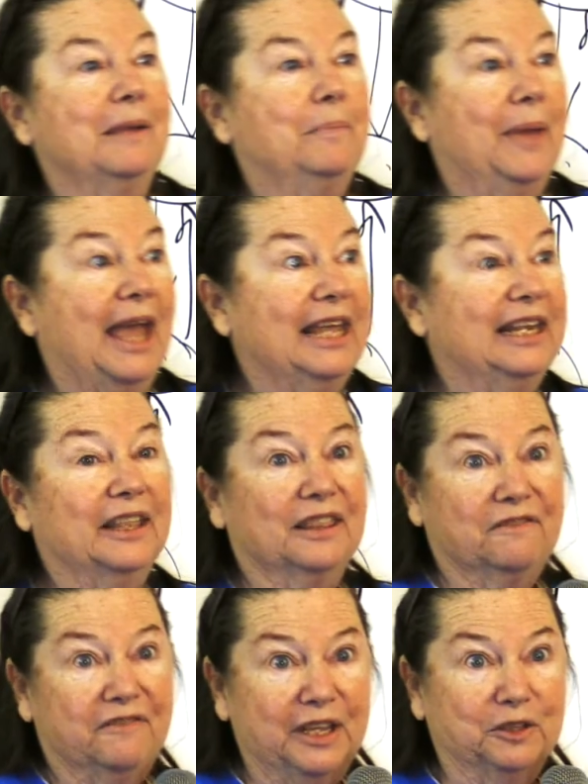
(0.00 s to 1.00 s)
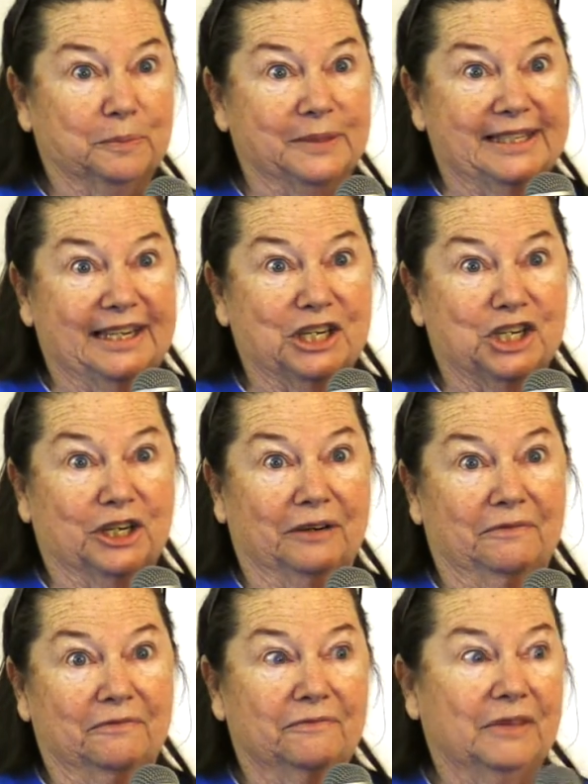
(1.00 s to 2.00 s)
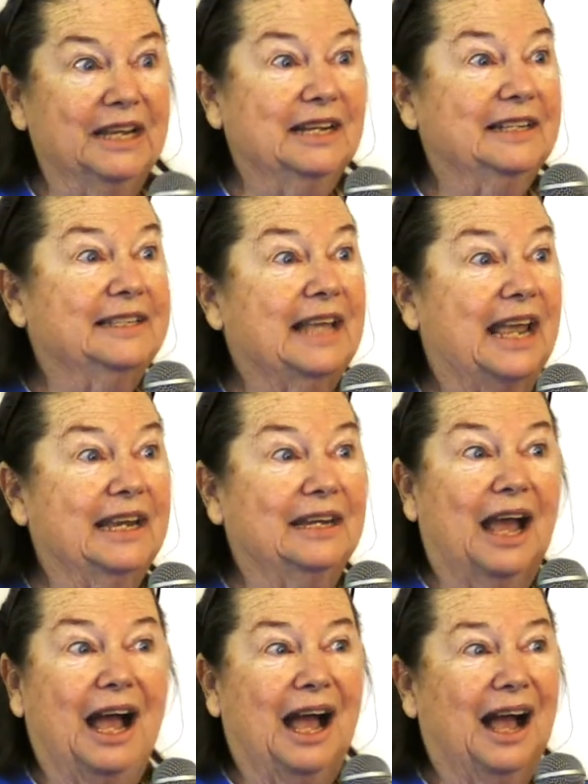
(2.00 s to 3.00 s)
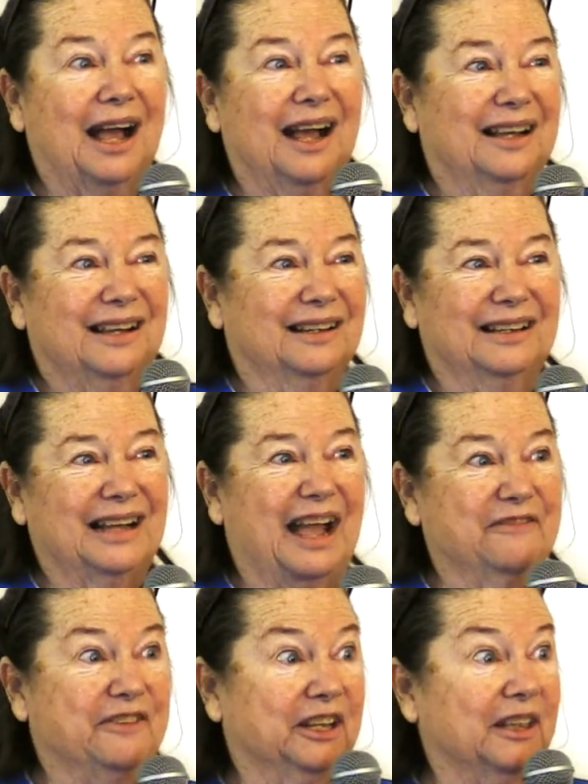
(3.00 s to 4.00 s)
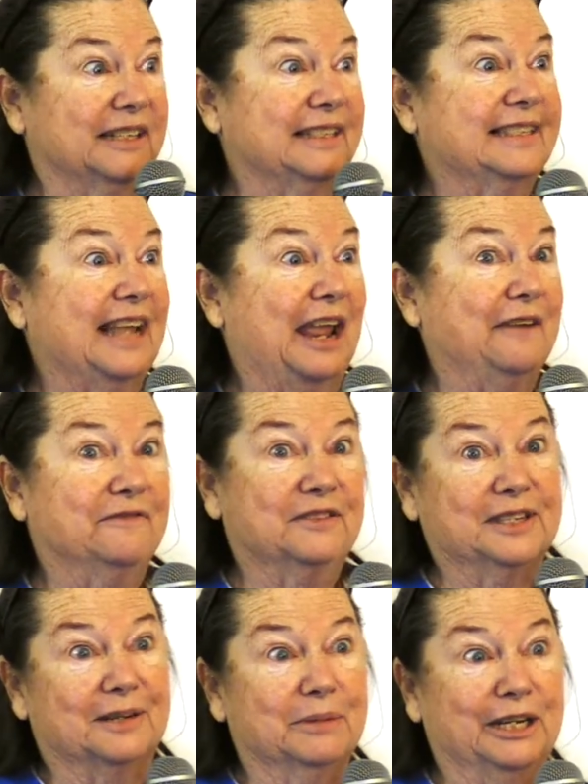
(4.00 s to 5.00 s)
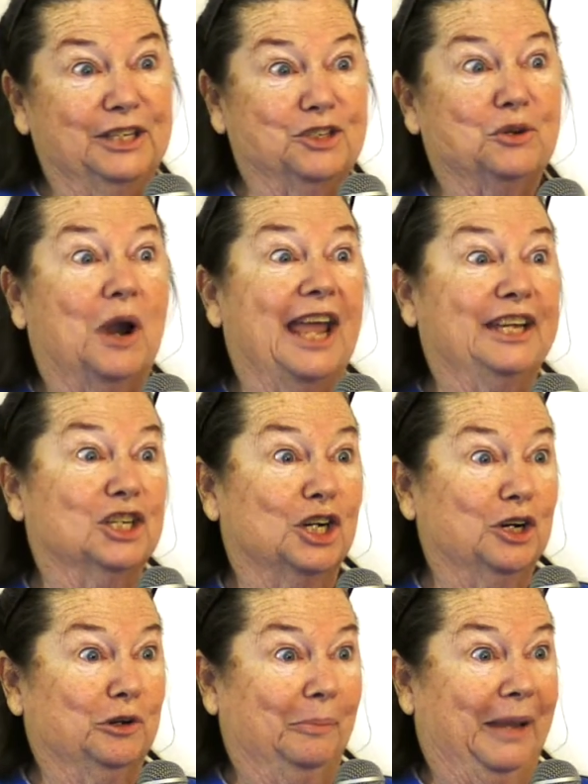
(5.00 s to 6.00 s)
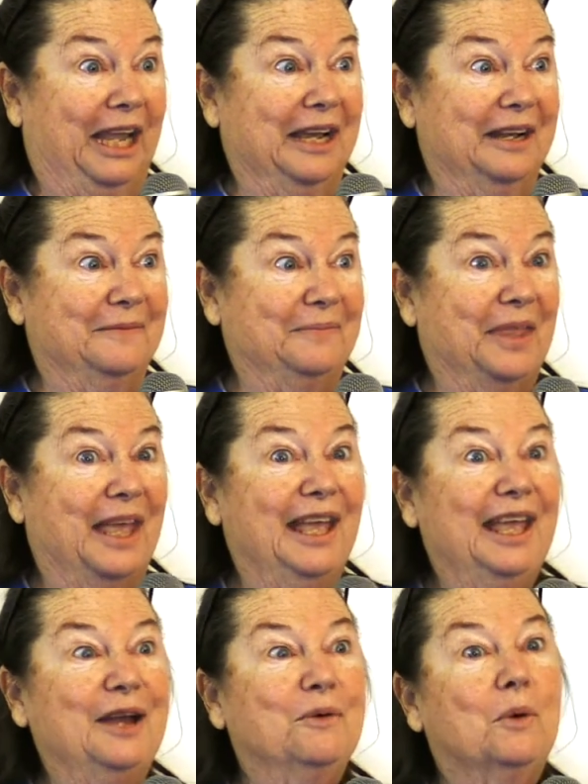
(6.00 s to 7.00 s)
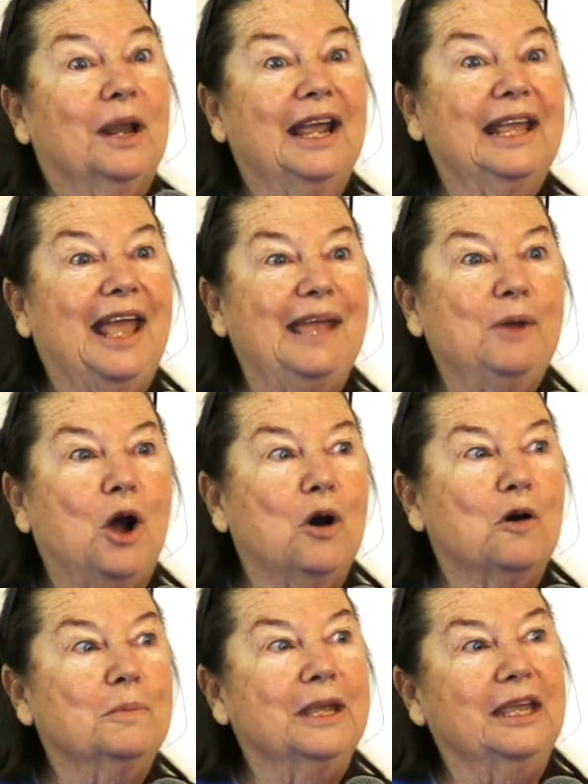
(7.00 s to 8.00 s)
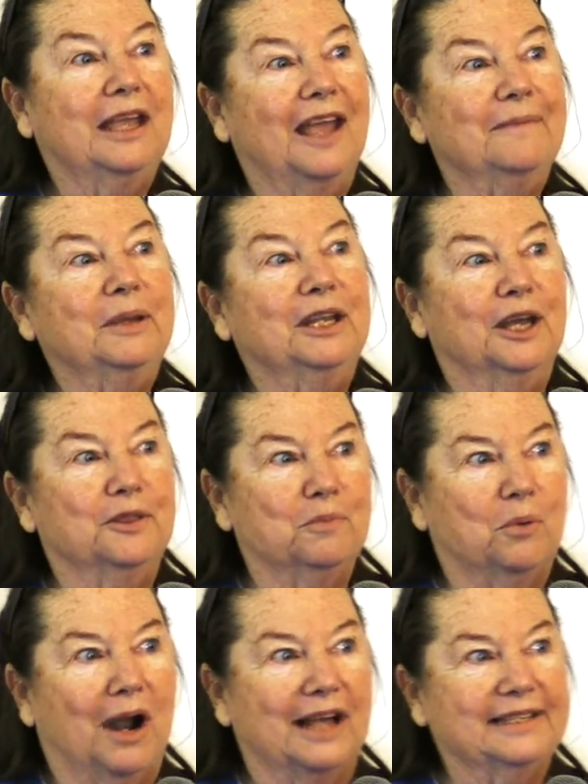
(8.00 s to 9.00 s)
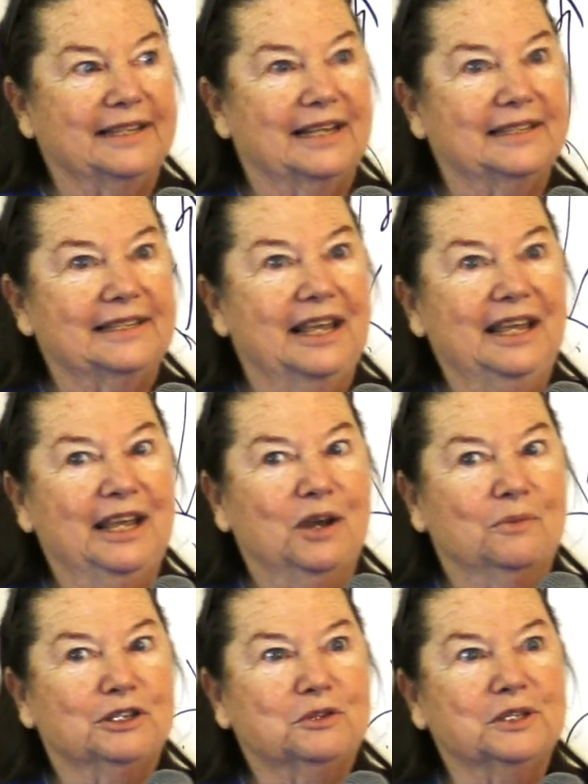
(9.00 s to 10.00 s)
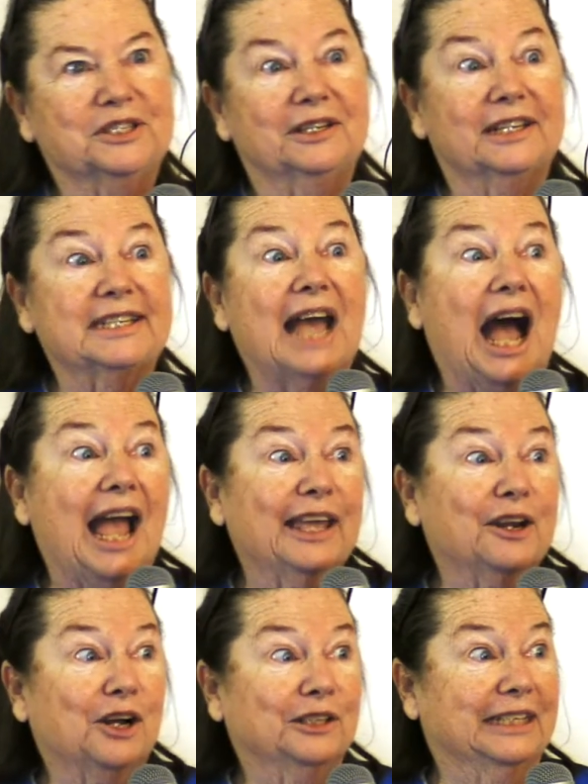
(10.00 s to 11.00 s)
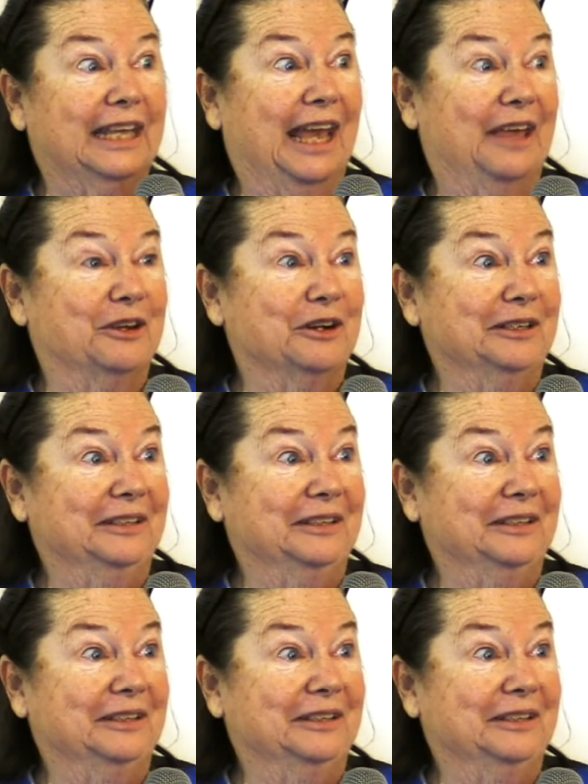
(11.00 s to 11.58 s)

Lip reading: bed in the fetal position saying, I feel unsafe, somebody's trying to hurt me. When I came home, he gave me another process which was going to tie it all together.